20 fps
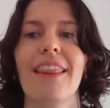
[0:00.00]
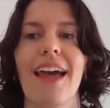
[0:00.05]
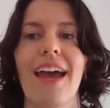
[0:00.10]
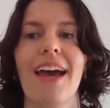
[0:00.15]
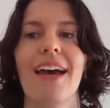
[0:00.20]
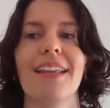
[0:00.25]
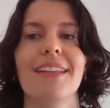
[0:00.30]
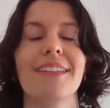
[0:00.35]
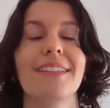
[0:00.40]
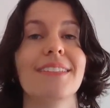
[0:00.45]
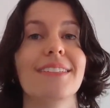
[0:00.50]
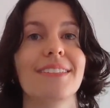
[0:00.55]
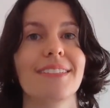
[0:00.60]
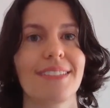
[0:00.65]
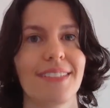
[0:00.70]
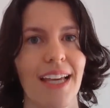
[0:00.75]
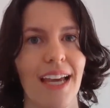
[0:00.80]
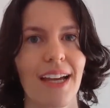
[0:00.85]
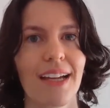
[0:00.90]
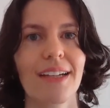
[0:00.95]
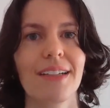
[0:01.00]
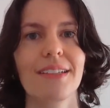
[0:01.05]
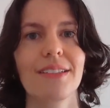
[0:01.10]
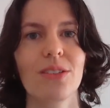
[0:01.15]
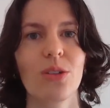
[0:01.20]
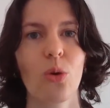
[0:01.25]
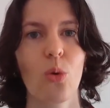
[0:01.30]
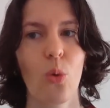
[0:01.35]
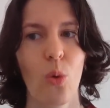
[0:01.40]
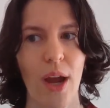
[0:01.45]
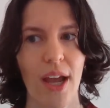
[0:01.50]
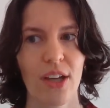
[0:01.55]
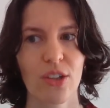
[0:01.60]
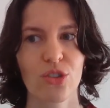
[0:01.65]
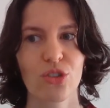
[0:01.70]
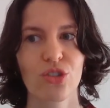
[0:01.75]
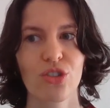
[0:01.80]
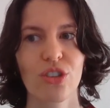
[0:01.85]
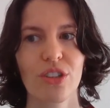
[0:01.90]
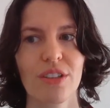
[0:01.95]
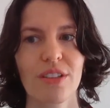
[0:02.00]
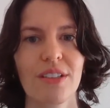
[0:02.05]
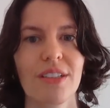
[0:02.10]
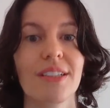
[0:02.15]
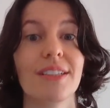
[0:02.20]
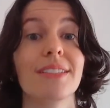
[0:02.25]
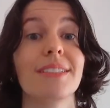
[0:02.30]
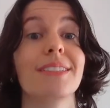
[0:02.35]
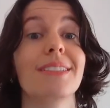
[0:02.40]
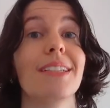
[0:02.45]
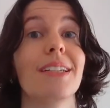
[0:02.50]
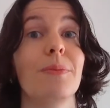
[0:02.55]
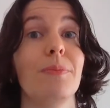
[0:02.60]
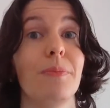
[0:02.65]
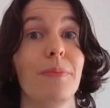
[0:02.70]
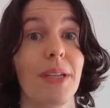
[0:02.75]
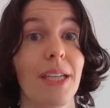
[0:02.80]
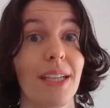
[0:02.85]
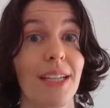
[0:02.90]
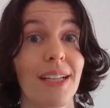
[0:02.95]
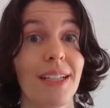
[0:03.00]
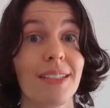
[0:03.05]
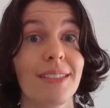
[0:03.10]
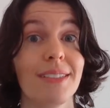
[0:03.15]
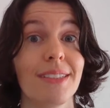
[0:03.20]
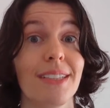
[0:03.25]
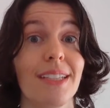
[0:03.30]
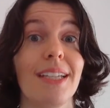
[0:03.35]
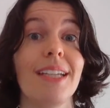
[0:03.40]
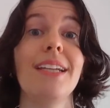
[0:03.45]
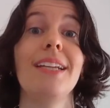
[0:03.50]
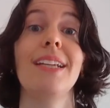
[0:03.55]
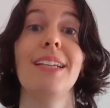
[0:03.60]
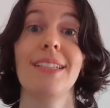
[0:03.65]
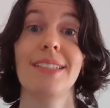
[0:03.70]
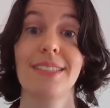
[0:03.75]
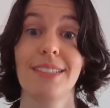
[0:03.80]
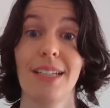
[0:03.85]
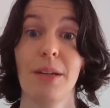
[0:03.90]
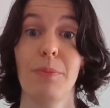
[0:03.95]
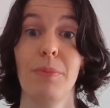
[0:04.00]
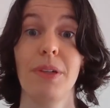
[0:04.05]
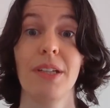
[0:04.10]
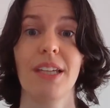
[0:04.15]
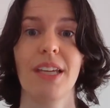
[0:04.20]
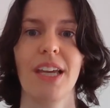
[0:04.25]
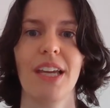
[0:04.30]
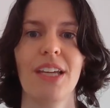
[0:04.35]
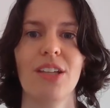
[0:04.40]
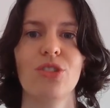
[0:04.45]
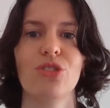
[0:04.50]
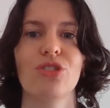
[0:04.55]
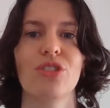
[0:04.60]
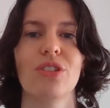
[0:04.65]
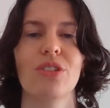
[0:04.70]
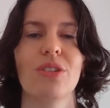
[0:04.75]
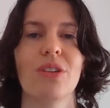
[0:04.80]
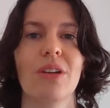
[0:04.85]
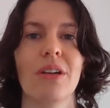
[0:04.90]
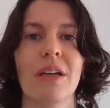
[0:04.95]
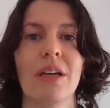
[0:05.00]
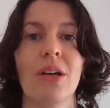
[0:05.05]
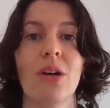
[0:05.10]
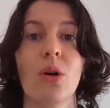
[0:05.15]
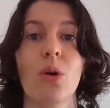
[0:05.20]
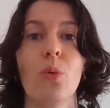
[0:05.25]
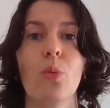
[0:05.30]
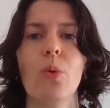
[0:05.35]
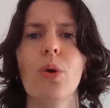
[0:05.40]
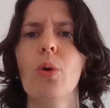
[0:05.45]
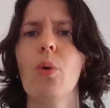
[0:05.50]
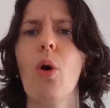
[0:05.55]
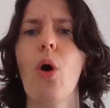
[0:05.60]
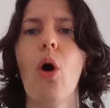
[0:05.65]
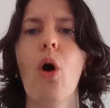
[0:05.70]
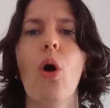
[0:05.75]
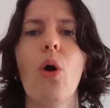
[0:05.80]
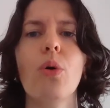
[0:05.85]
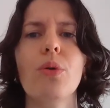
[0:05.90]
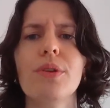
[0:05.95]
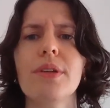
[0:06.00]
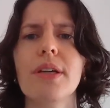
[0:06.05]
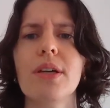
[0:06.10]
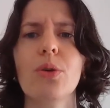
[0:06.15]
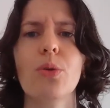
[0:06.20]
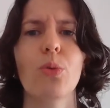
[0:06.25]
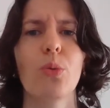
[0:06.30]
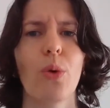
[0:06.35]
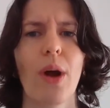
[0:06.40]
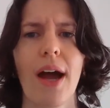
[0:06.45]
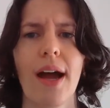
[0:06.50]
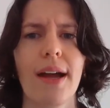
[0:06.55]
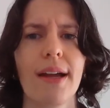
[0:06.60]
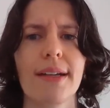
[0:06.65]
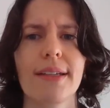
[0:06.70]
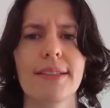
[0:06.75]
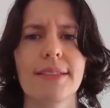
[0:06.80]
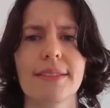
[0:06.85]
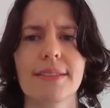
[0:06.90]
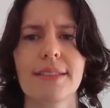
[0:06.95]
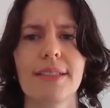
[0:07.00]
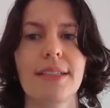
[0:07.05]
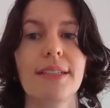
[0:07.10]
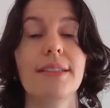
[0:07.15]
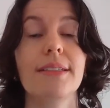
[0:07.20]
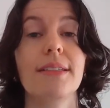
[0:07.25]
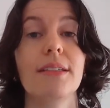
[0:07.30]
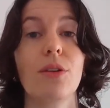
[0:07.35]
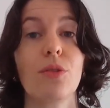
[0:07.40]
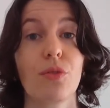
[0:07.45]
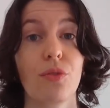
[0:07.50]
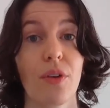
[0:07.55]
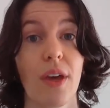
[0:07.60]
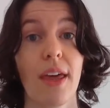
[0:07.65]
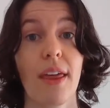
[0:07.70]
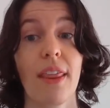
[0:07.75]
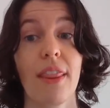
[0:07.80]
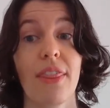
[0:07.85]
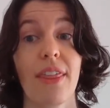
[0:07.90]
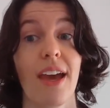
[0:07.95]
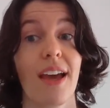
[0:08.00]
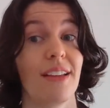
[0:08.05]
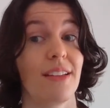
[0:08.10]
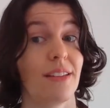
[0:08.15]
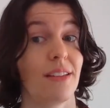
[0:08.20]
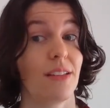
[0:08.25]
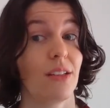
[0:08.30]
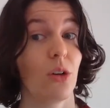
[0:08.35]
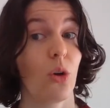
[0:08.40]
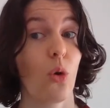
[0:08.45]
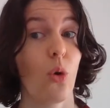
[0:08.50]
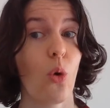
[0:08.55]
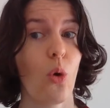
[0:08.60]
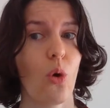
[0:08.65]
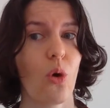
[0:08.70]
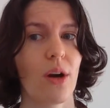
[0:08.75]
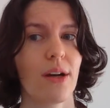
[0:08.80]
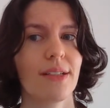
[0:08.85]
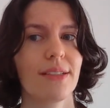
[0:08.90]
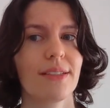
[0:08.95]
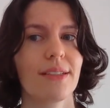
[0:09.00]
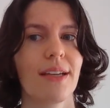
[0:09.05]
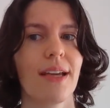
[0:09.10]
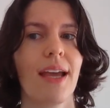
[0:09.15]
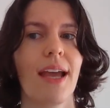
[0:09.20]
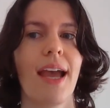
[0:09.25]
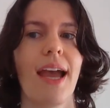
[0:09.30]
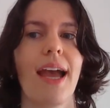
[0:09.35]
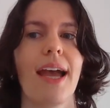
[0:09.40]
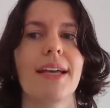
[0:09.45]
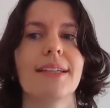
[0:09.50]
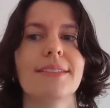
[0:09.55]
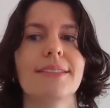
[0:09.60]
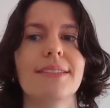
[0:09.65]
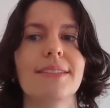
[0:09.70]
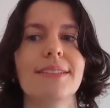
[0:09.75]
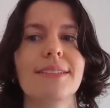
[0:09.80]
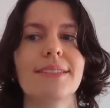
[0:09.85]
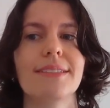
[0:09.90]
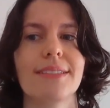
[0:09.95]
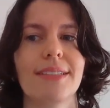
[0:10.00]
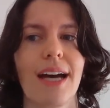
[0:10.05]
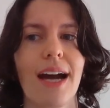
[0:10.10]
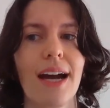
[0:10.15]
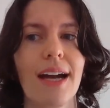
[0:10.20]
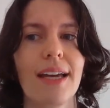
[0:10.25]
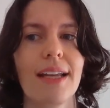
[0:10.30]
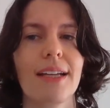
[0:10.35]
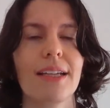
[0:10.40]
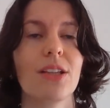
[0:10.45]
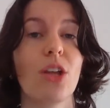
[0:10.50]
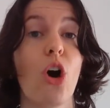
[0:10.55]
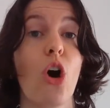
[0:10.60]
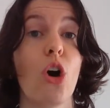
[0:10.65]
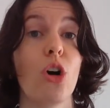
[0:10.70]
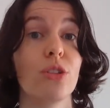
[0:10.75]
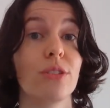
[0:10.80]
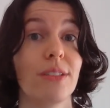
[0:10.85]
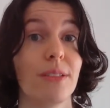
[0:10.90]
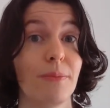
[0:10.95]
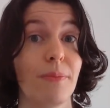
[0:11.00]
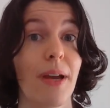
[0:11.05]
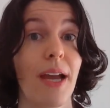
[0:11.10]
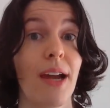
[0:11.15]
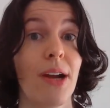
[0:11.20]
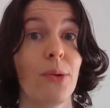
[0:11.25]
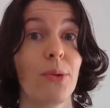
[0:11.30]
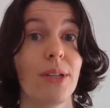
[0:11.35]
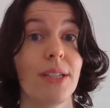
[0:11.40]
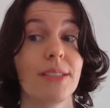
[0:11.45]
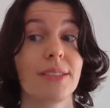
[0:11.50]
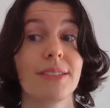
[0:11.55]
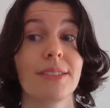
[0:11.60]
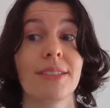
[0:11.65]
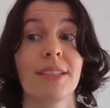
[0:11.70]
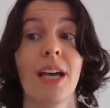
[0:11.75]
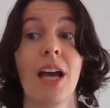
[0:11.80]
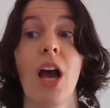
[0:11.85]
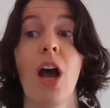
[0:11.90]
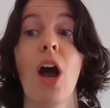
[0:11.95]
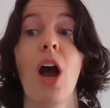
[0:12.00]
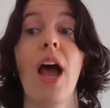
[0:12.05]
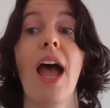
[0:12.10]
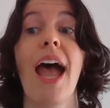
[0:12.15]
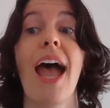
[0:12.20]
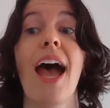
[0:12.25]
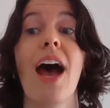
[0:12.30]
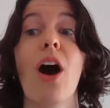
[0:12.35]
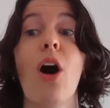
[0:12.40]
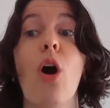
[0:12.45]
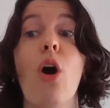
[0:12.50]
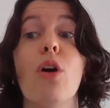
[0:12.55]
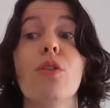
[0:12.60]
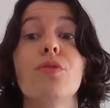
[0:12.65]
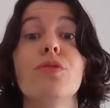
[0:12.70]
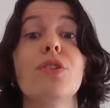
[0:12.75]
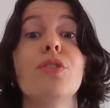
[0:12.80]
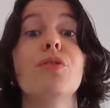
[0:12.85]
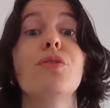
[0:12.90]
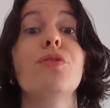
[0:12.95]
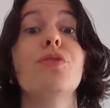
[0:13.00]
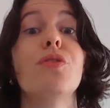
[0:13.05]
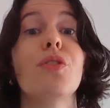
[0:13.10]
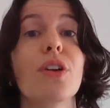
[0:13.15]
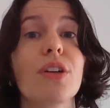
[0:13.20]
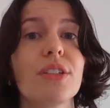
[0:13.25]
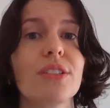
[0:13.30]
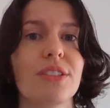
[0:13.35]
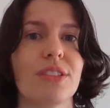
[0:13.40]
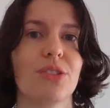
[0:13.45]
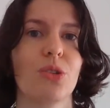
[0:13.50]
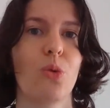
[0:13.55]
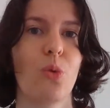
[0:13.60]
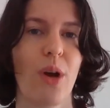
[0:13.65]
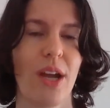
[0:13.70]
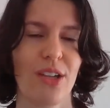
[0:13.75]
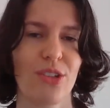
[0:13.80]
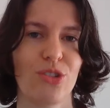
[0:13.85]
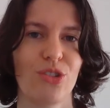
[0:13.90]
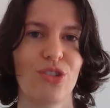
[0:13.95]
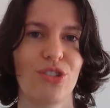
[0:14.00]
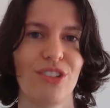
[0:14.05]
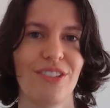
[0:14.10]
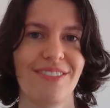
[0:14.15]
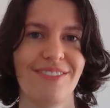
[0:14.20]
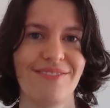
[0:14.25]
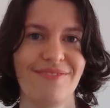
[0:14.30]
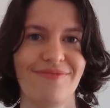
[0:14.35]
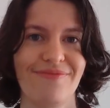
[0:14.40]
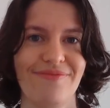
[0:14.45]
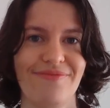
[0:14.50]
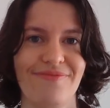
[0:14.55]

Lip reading: that the second question submitted in its application will only arise in the event that the court has decided on the merits of the first question.